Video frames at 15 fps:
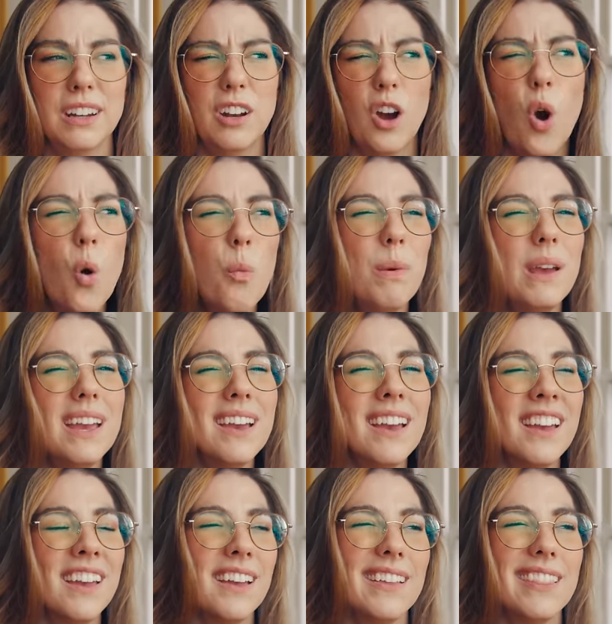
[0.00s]
and hoping
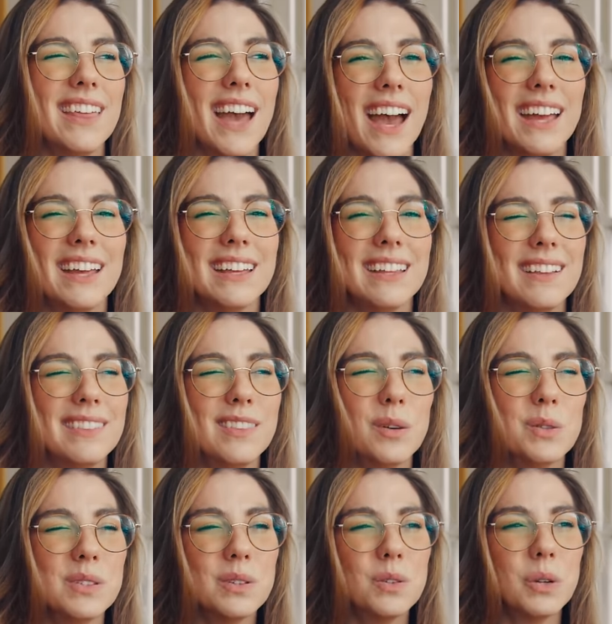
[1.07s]
that
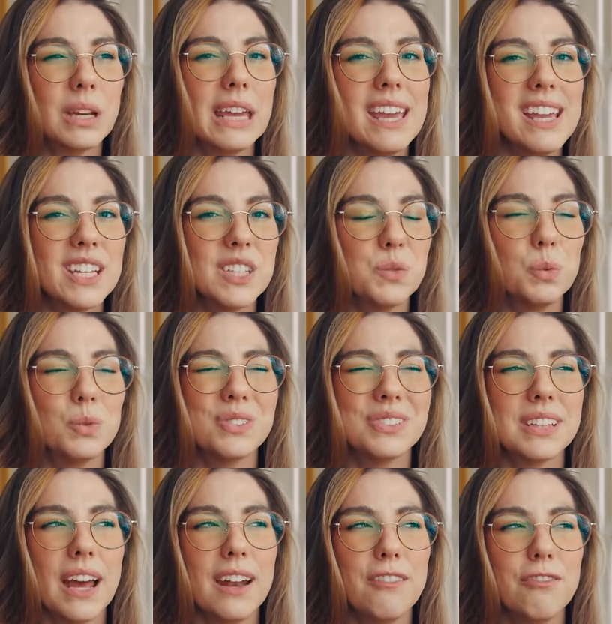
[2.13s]
those little kinks will
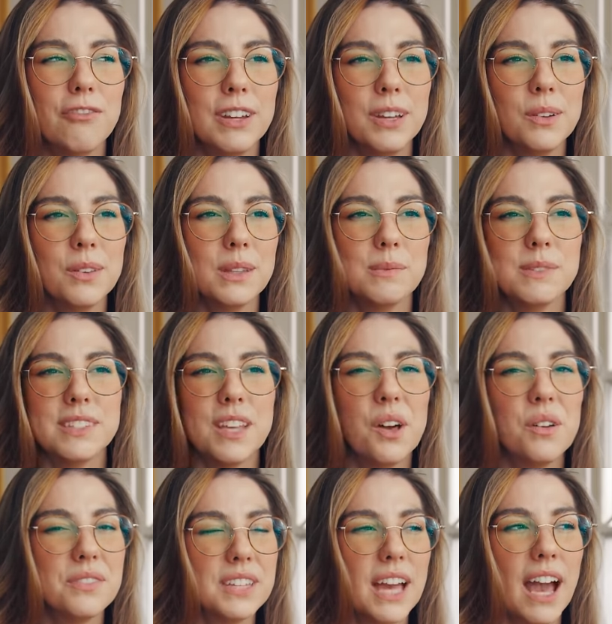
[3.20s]
just kind of figure
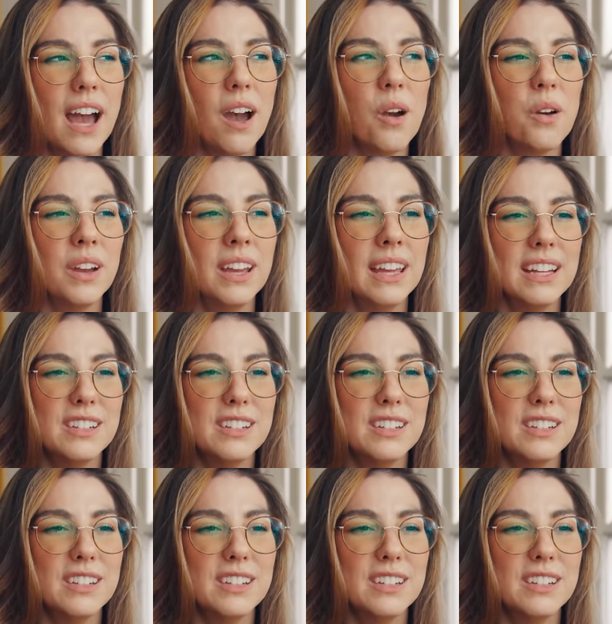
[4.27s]
themselves out,